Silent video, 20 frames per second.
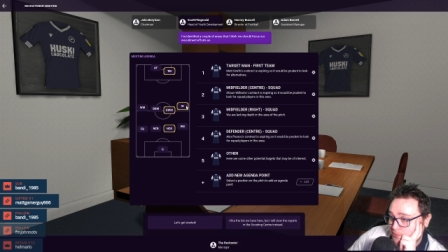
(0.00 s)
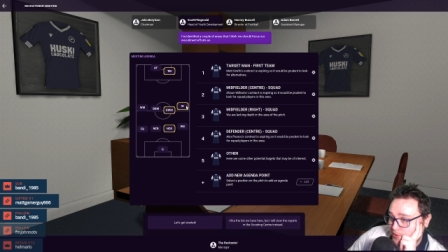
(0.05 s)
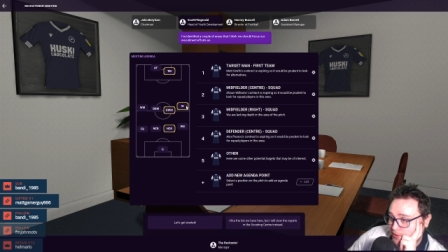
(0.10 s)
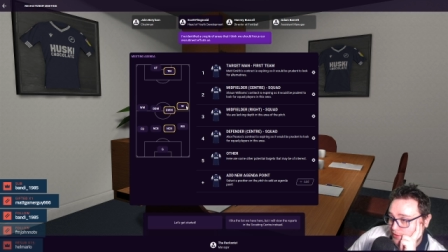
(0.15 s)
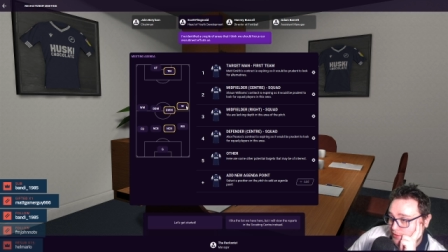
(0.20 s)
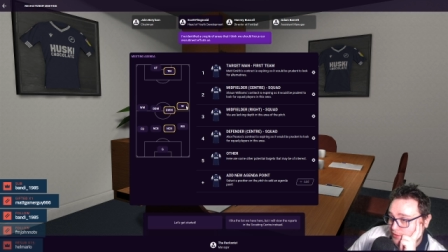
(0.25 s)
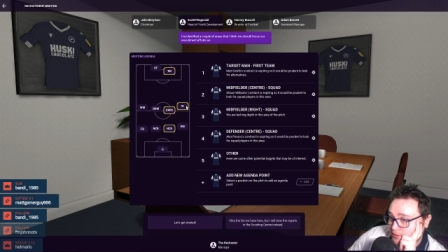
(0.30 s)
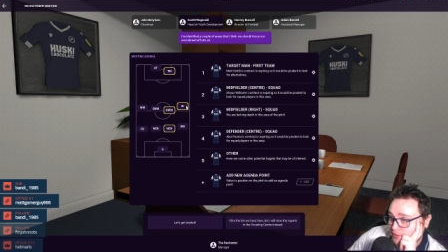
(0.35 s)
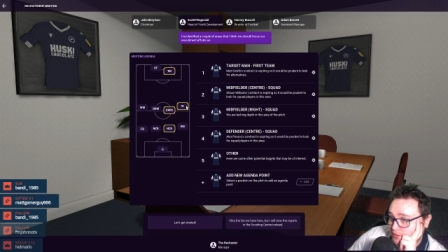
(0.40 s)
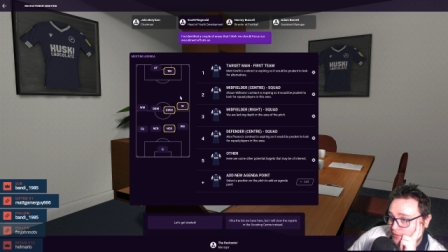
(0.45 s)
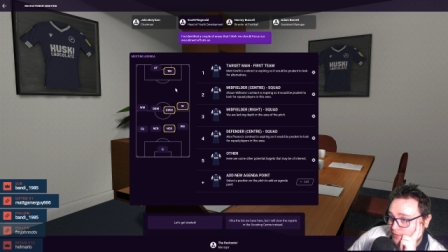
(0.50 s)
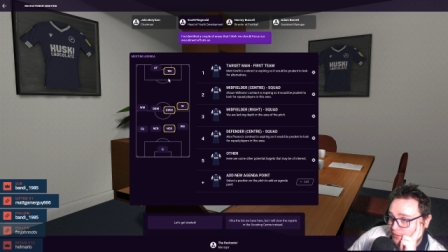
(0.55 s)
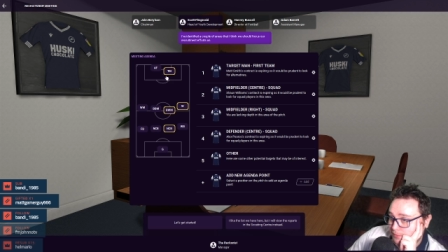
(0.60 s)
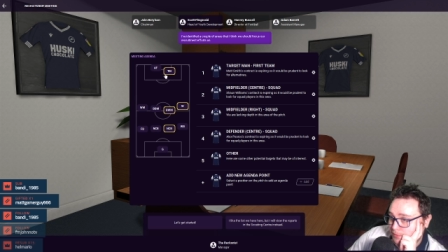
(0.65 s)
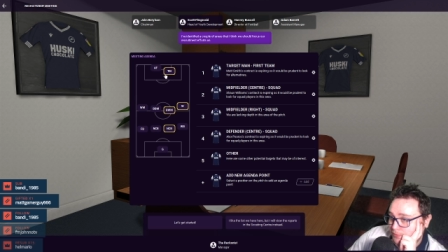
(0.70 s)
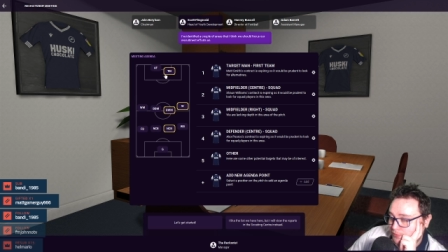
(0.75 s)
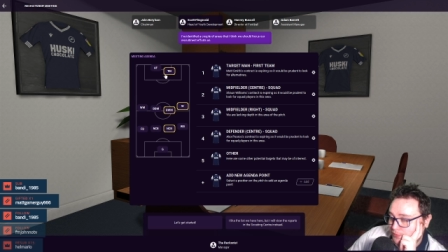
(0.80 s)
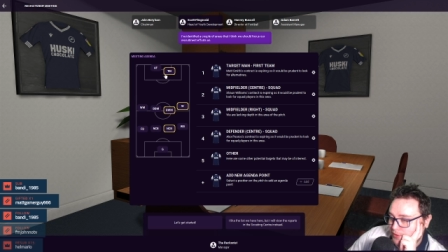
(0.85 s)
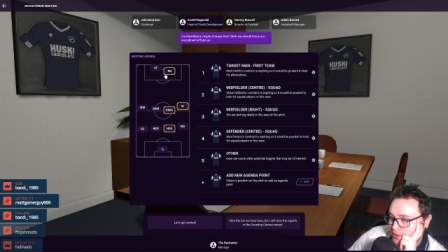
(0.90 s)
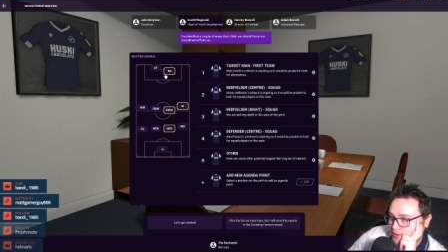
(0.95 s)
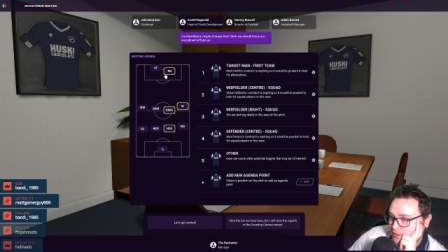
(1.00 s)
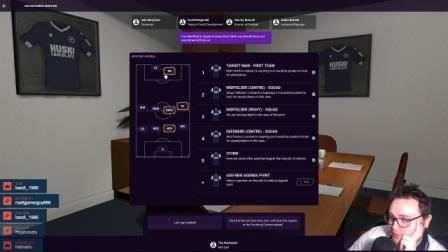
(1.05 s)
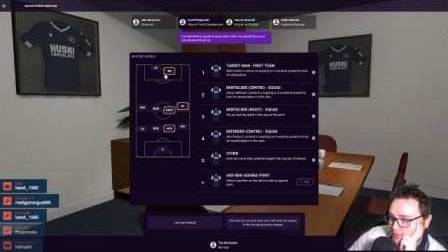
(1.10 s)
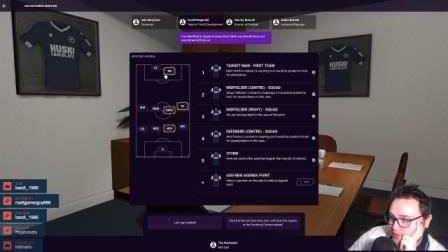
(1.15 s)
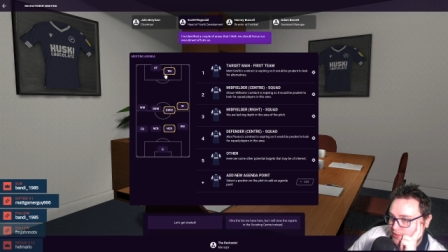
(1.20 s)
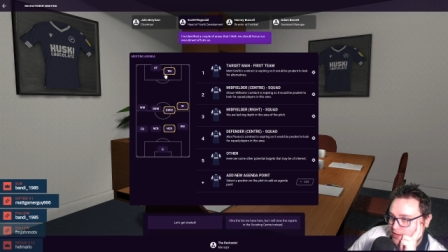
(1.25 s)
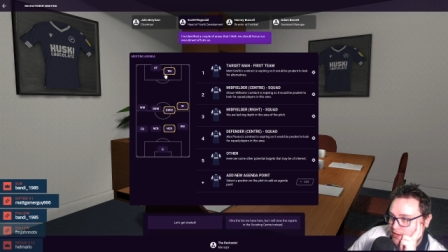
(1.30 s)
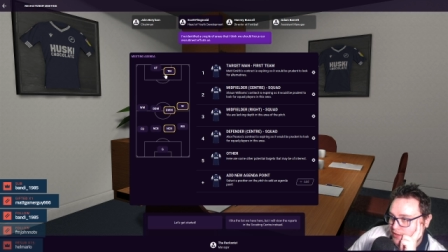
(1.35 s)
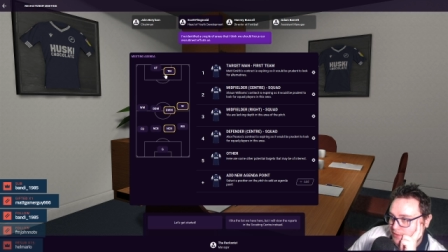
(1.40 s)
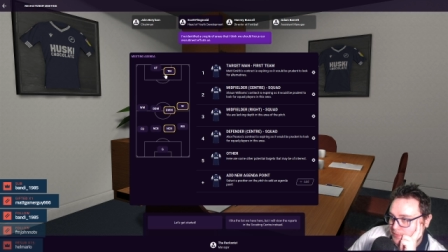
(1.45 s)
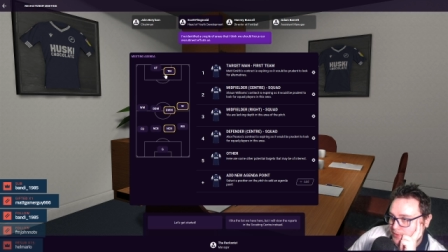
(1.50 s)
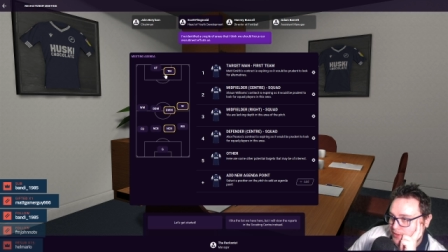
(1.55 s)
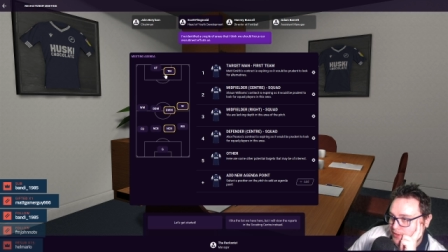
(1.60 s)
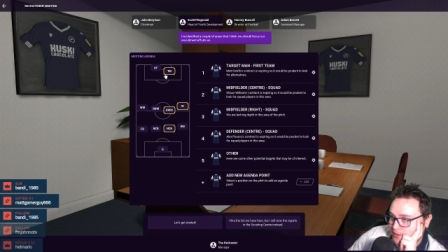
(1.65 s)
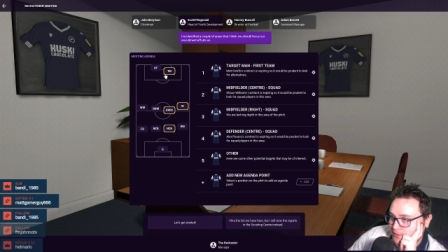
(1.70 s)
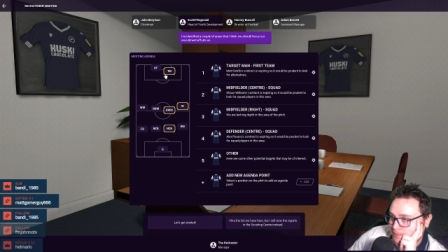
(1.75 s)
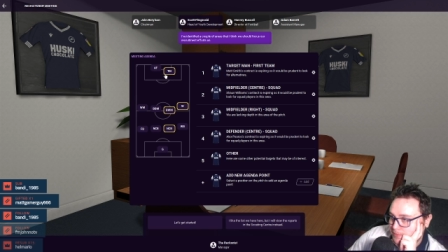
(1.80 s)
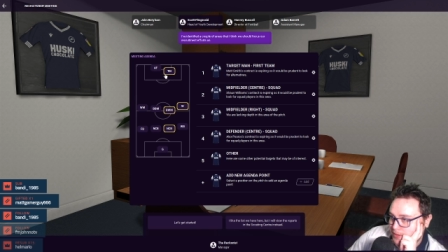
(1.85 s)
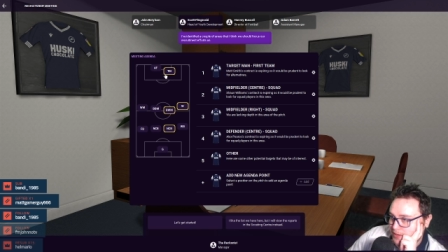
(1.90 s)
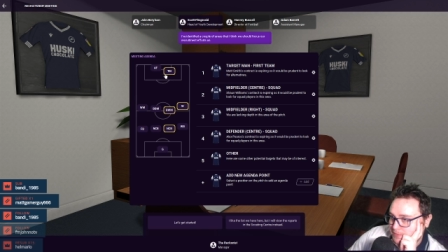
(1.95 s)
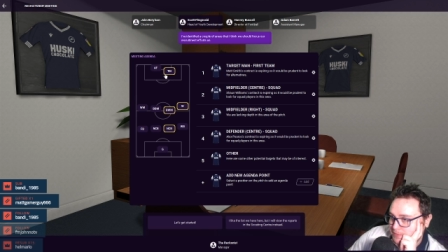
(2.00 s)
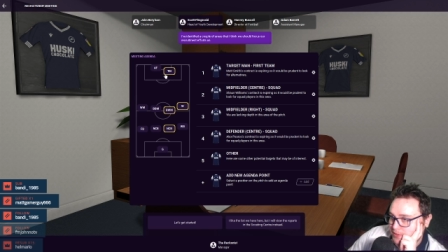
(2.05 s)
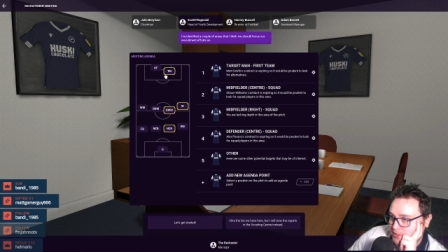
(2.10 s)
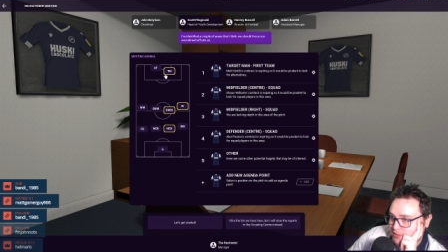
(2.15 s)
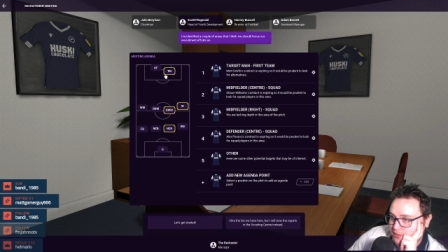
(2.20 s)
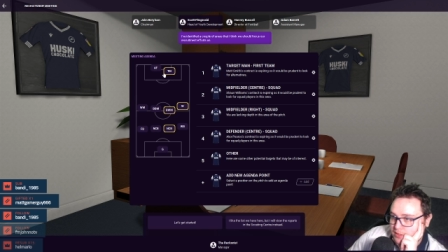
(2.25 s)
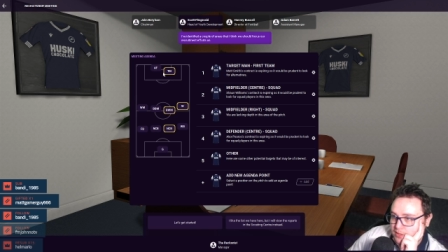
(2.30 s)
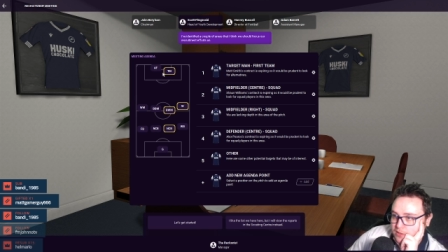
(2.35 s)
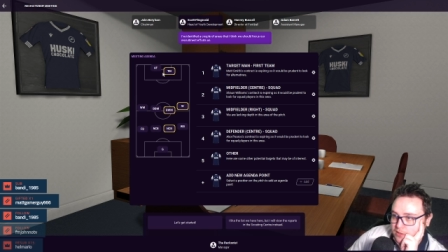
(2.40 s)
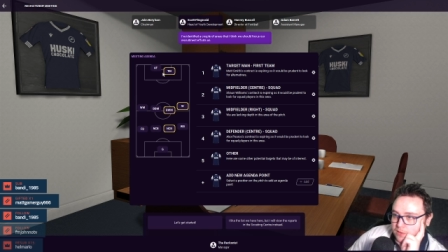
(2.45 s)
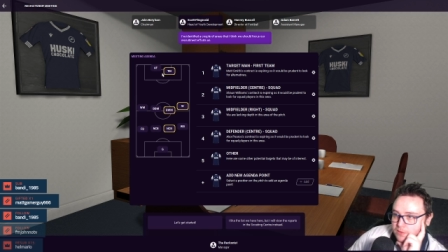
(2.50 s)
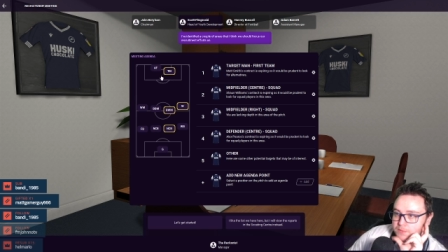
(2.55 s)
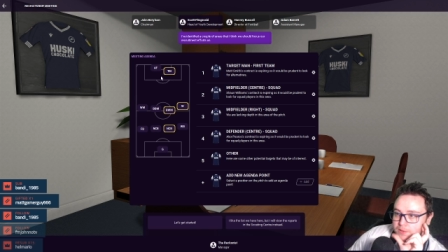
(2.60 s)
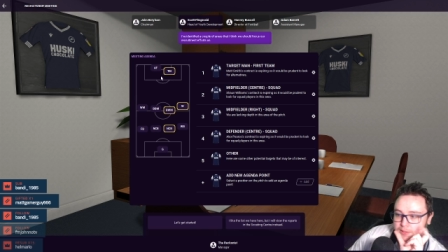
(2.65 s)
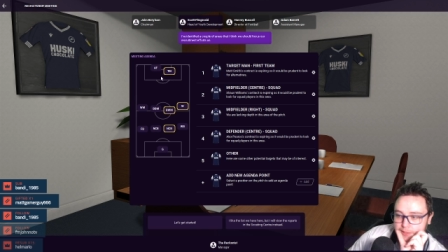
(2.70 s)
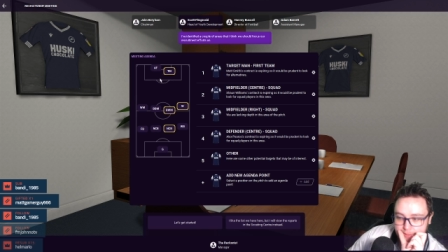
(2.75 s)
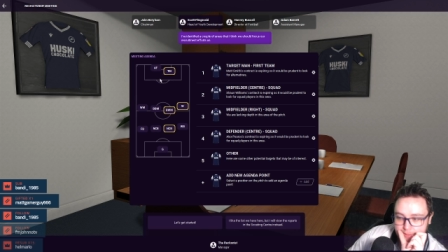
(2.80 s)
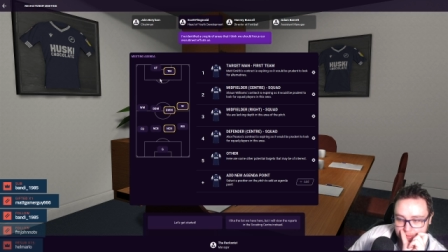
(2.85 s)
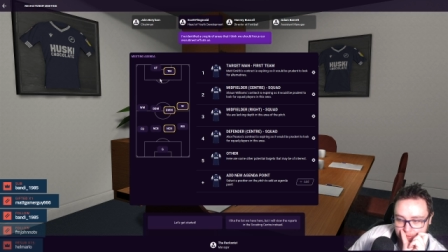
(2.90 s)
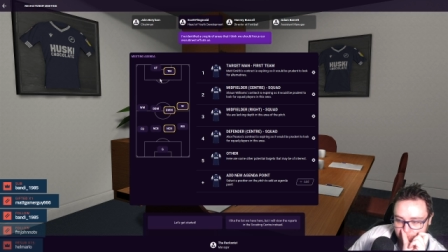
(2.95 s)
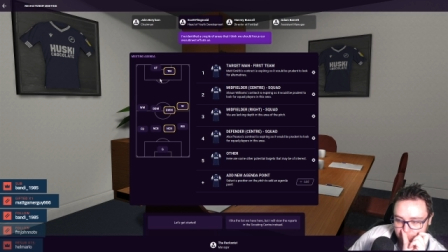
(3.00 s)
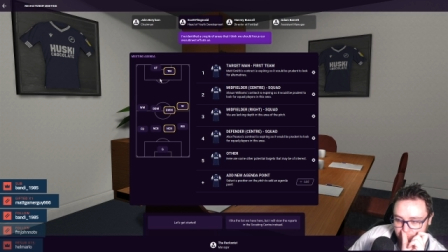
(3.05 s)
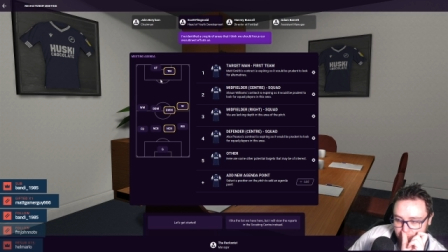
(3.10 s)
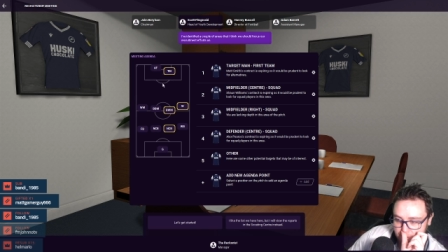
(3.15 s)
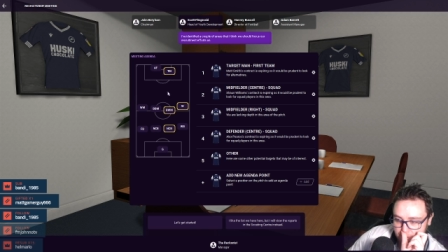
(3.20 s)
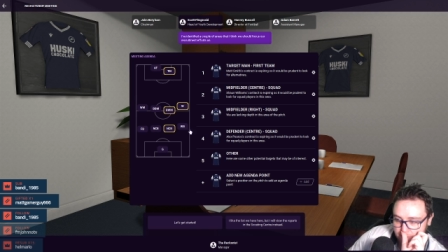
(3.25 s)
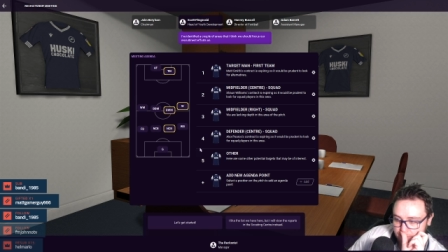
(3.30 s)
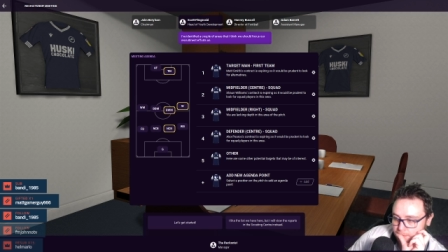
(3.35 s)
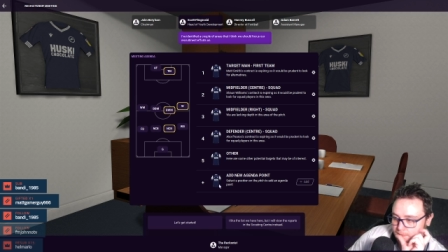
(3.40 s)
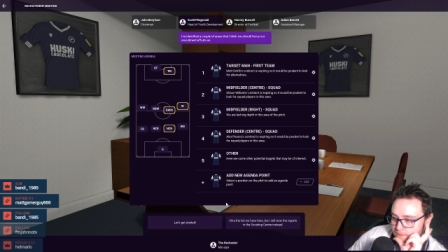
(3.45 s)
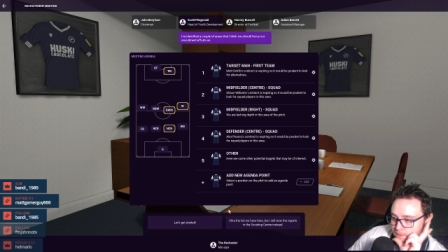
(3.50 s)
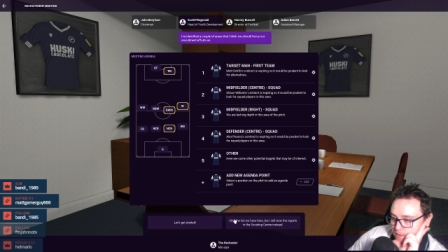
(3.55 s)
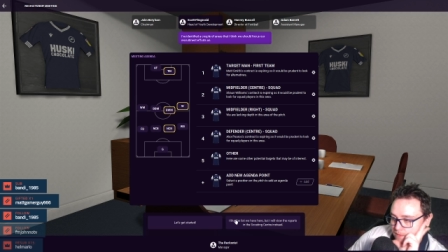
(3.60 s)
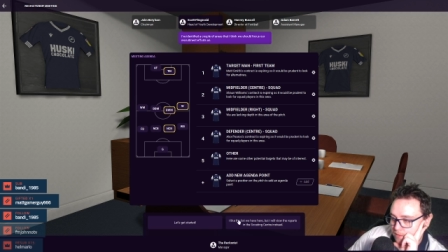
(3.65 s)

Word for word: wingers seems to be fine. Target man might be slow, but he's still fine.